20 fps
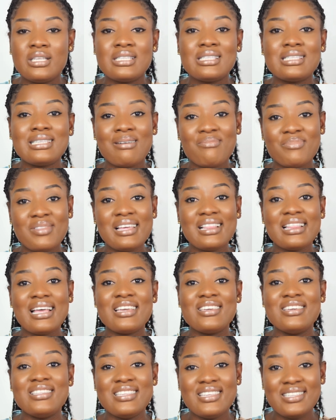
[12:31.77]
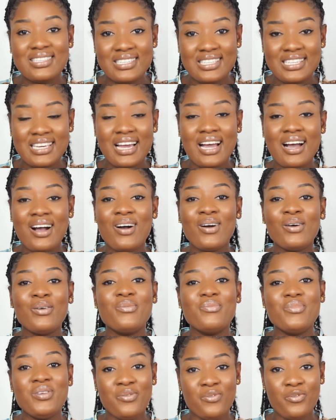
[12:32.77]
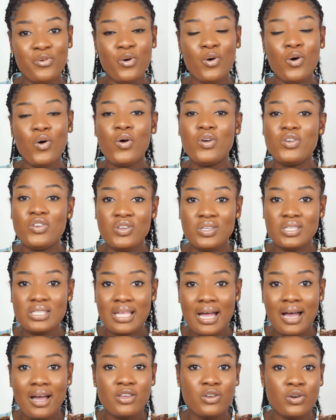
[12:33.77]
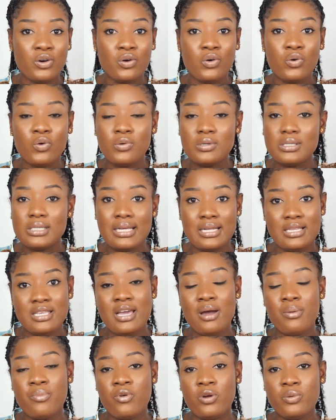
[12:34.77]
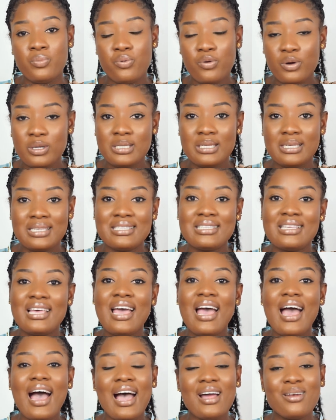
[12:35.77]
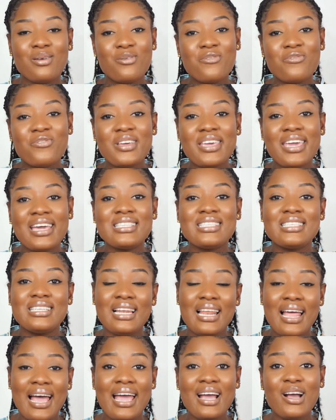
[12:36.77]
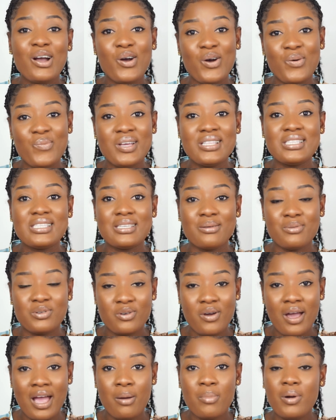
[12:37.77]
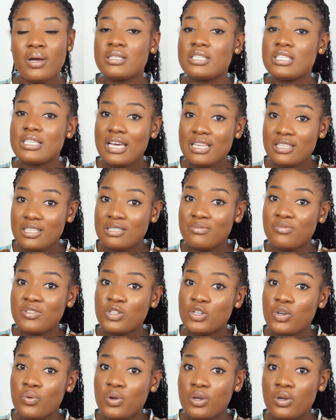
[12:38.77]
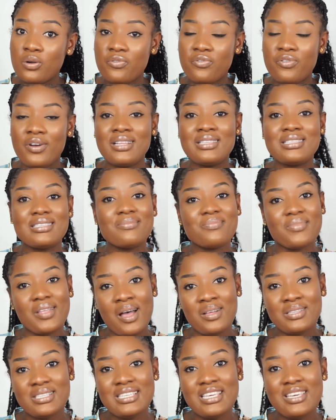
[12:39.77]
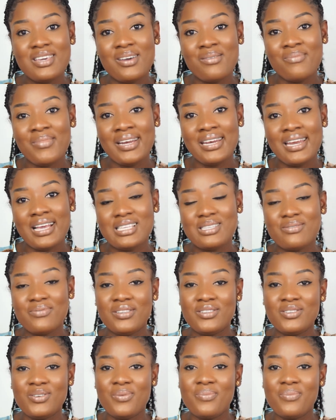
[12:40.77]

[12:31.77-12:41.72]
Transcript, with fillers: It's something that you need to check out before you start your whole study abroad process. And don't forget to like, comment, subscribe, and share this video with your friends. I'll see you in my next video.